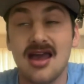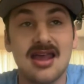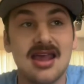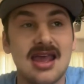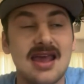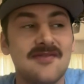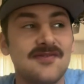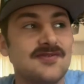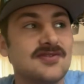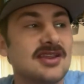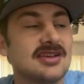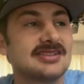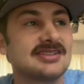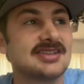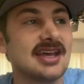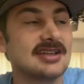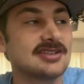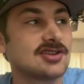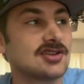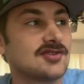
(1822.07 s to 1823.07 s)
if the
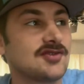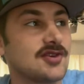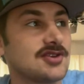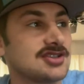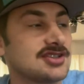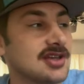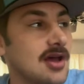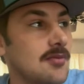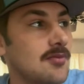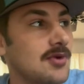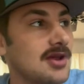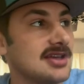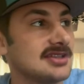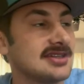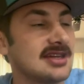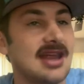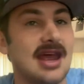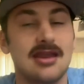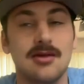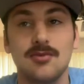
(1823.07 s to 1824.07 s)
Sixers, for some
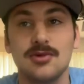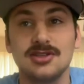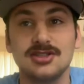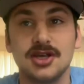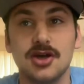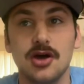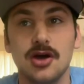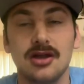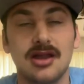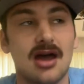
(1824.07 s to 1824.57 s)
reason, and it was good,